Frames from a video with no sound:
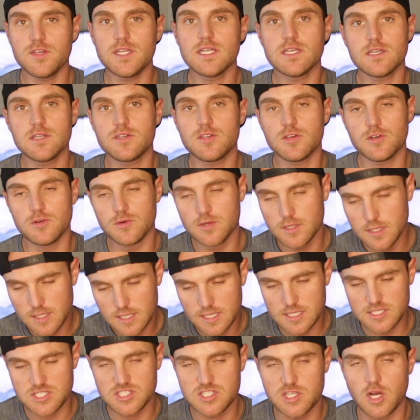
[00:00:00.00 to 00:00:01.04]
you need to do
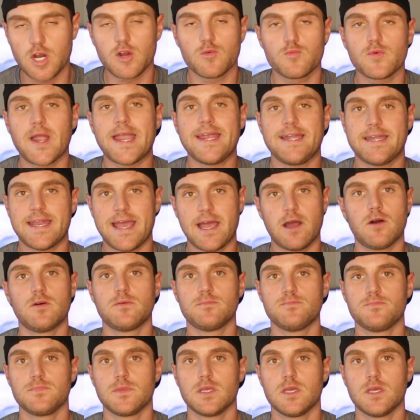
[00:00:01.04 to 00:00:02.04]
is start right now.